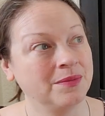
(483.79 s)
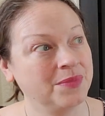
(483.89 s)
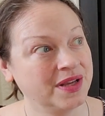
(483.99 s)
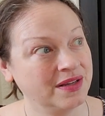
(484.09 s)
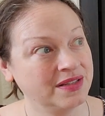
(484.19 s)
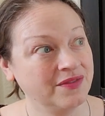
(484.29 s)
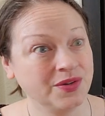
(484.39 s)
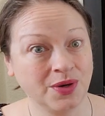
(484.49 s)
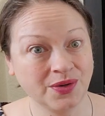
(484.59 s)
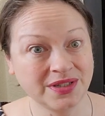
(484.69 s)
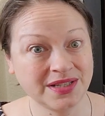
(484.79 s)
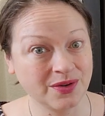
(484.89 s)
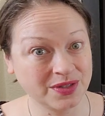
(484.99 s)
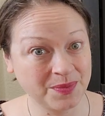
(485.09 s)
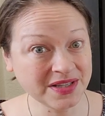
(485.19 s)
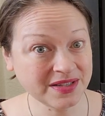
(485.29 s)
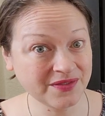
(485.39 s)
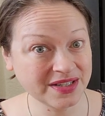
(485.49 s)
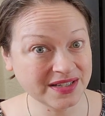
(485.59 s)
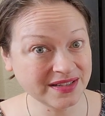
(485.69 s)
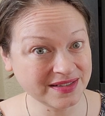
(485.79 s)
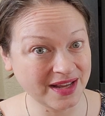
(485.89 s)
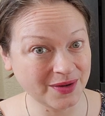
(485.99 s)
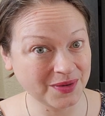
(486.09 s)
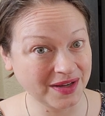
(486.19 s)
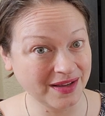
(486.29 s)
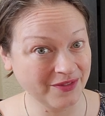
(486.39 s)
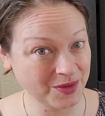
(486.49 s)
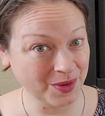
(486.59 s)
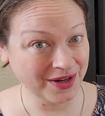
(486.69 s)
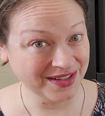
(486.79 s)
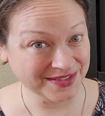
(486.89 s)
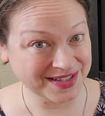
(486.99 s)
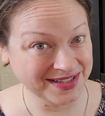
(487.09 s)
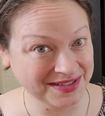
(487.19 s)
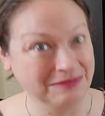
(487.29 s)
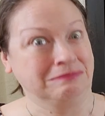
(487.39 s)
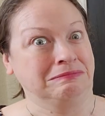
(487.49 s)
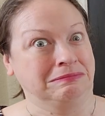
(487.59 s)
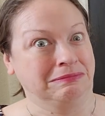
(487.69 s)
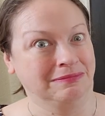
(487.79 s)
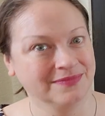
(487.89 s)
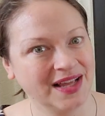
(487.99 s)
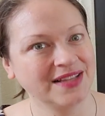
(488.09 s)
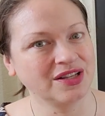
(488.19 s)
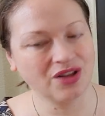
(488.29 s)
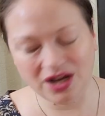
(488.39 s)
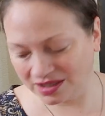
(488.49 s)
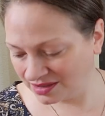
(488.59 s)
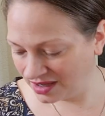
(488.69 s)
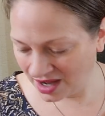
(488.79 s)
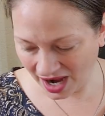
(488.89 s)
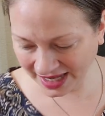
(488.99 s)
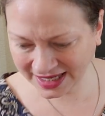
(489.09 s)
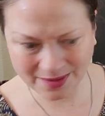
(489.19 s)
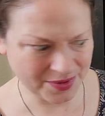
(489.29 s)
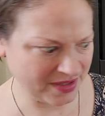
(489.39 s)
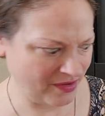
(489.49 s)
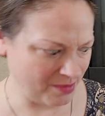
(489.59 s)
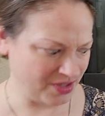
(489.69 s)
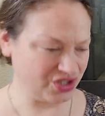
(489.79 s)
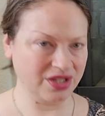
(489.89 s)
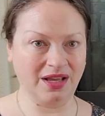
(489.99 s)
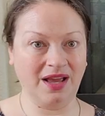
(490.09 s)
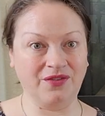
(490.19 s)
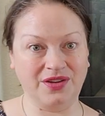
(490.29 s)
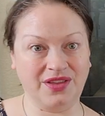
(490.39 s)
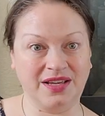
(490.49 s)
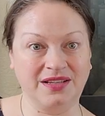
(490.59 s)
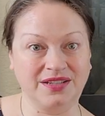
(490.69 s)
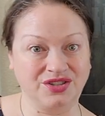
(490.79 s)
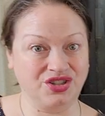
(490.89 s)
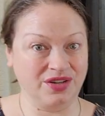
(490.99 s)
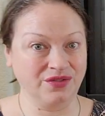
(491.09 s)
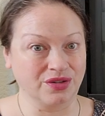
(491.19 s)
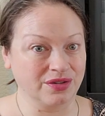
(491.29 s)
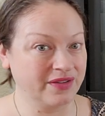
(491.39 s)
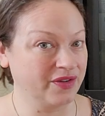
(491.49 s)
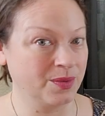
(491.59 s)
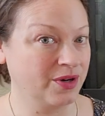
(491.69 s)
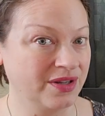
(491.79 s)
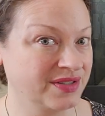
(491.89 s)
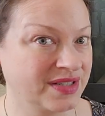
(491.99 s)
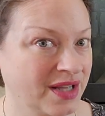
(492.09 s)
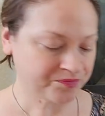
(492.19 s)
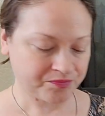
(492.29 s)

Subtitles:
Because if you noticed how expensive this is now, everywhere else, it's a lot. I can't believe how much everything is in general everywhere else.